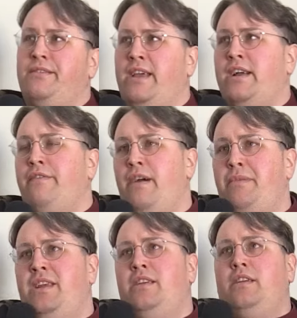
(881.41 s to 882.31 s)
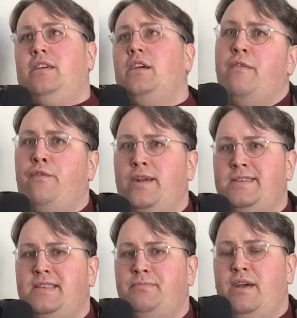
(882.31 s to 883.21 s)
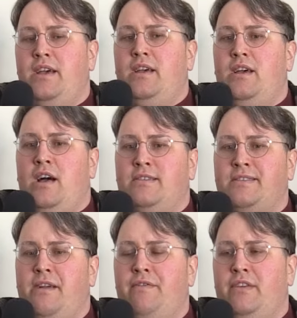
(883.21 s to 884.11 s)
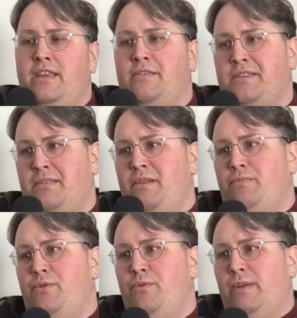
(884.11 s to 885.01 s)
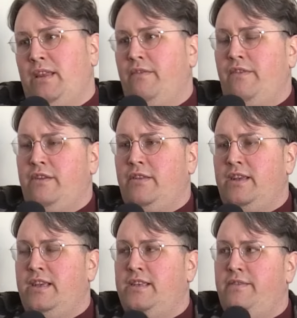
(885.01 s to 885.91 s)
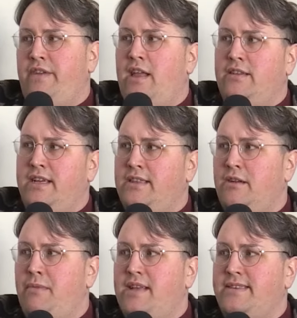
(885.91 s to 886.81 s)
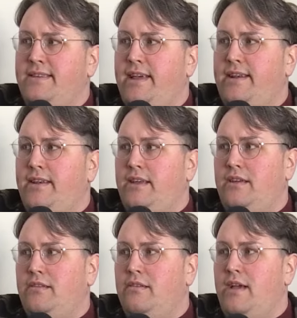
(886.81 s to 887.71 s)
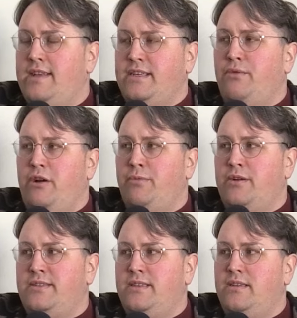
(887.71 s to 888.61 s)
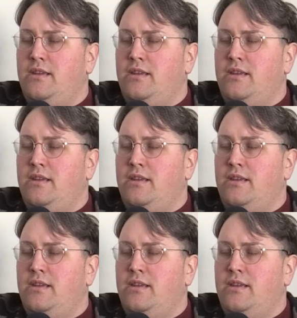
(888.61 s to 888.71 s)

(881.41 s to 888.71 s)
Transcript: or like effeminate voices, but also I feel like those are the people who really feel the need to validate their masculinity as a queer person.